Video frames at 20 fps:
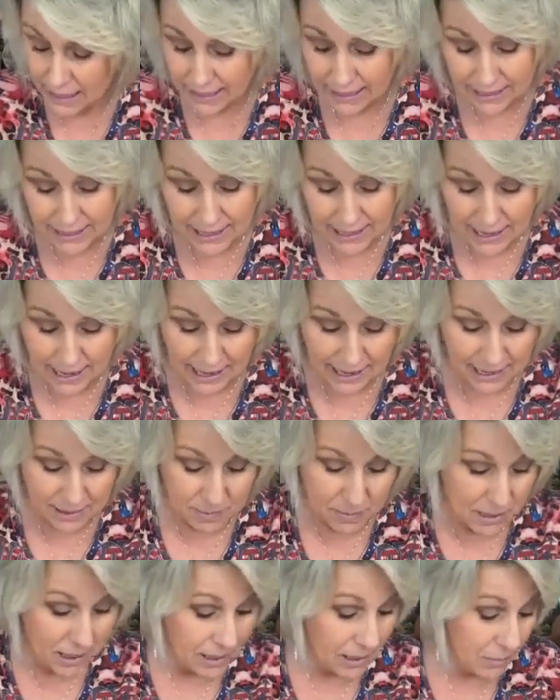Katie, I
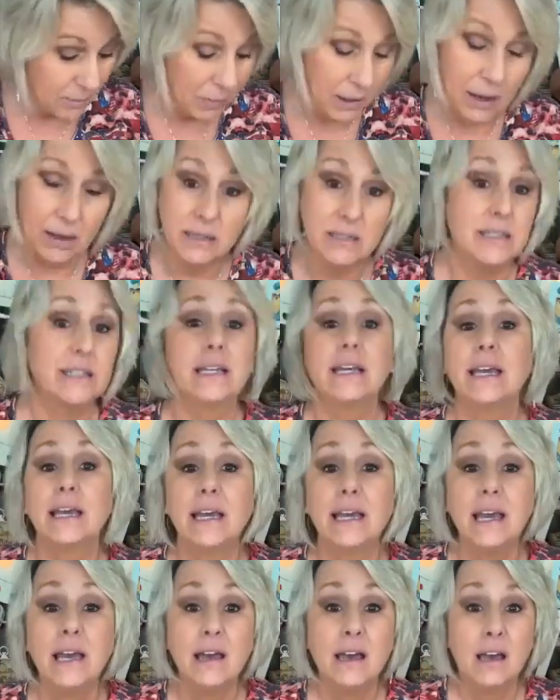am
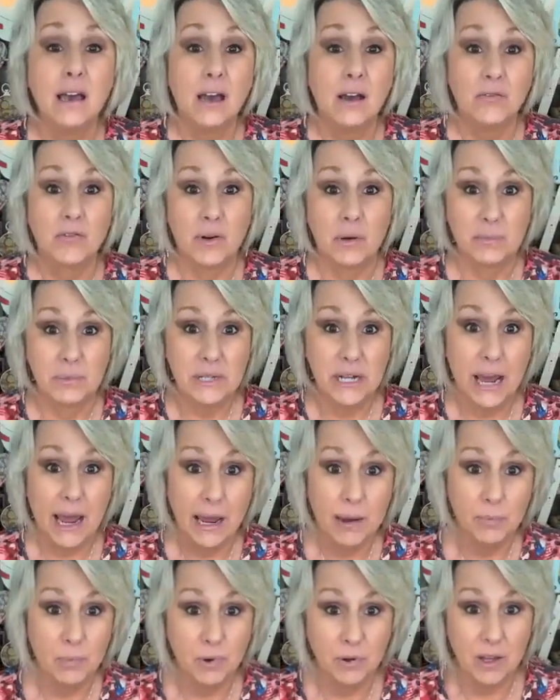unboxing from
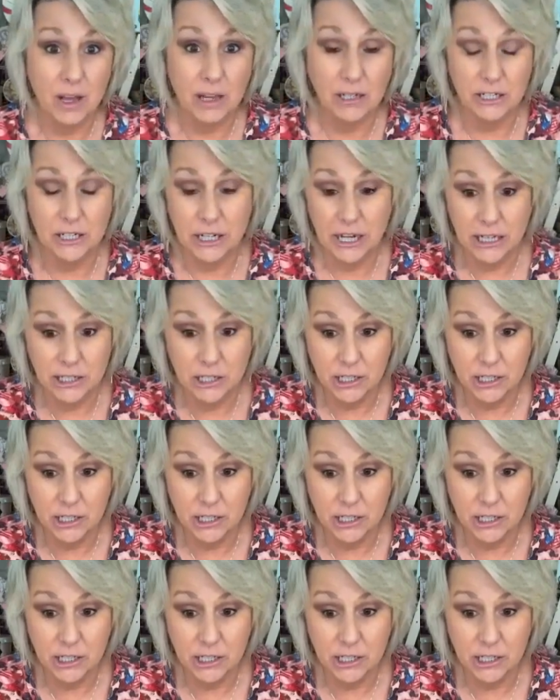Taperlogy.